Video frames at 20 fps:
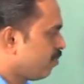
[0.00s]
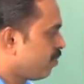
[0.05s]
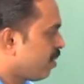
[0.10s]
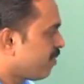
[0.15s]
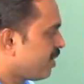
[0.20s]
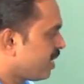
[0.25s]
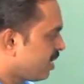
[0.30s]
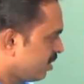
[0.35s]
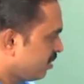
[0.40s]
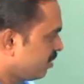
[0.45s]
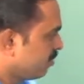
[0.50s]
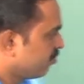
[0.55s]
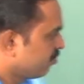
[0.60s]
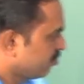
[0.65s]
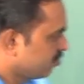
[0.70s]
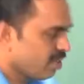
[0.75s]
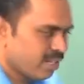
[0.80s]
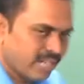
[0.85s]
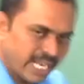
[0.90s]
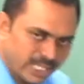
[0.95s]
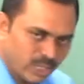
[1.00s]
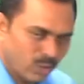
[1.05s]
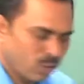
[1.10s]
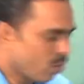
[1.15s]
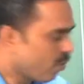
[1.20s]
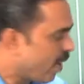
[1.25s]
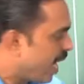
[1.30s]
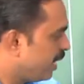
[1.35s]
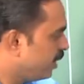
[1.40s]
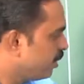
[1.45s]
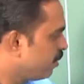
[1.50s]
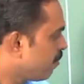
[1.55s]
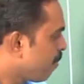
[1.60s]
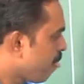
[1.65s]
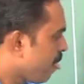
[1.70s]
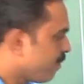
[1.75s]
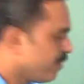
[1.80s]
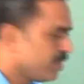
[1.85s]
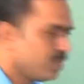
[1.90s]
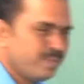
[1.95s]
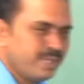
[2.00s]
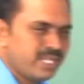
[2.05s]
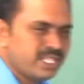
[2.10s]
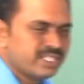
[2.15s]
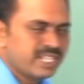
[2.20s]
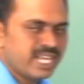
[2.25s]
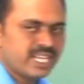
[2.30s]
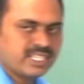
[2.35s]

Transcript: power at a low value, which means